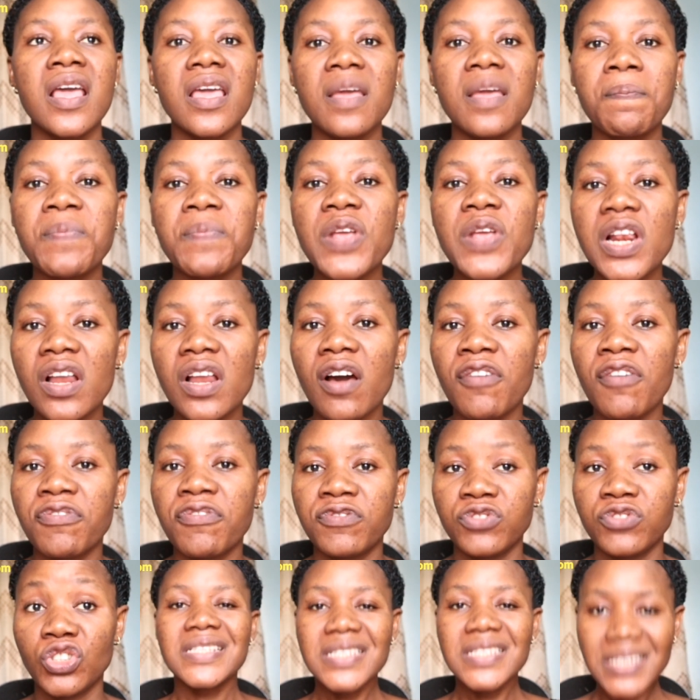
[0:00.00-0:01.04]
a peel
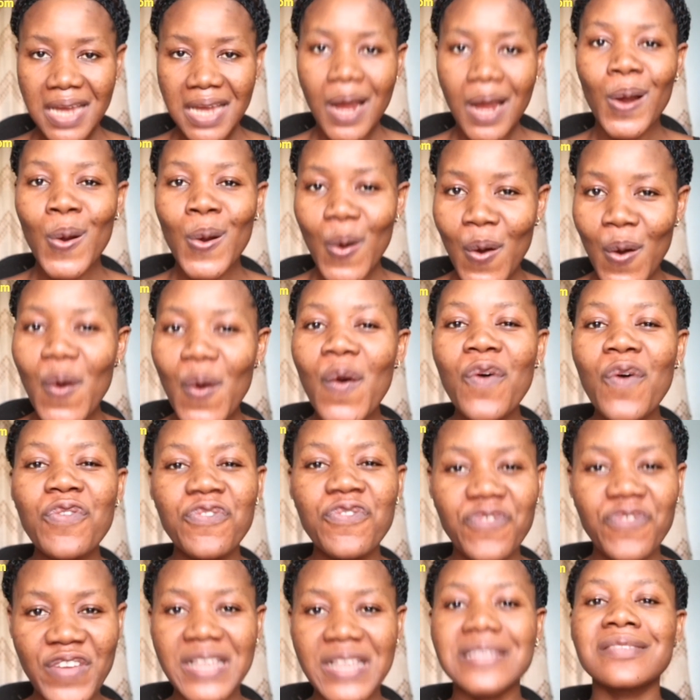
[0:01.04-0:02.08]
off charcoal
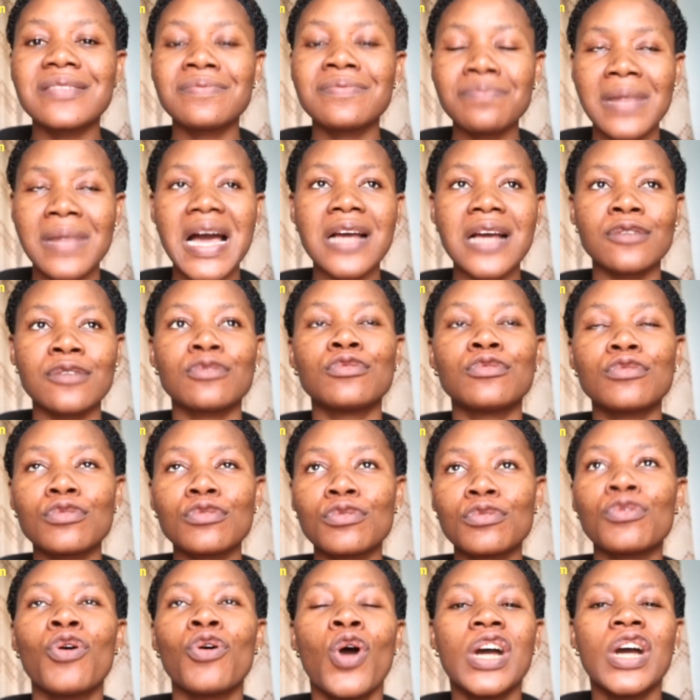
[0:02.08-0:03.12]
face mask
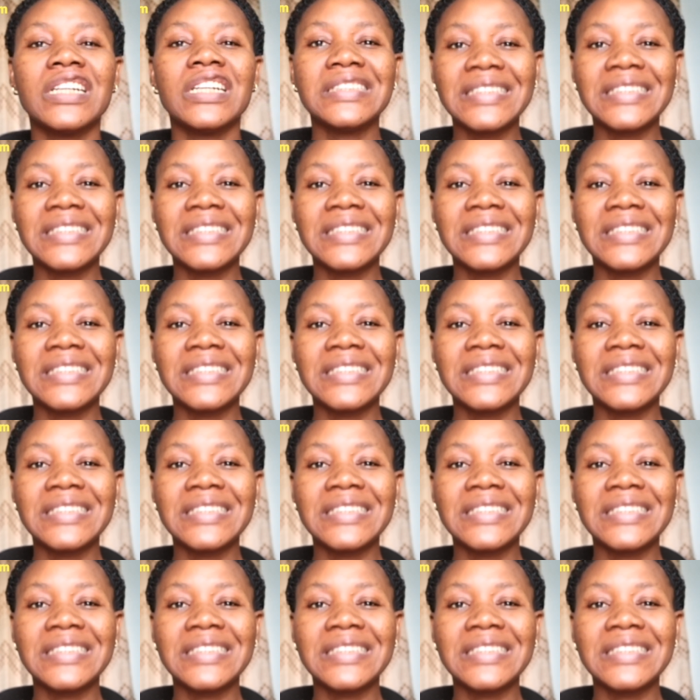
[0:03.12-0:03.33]
to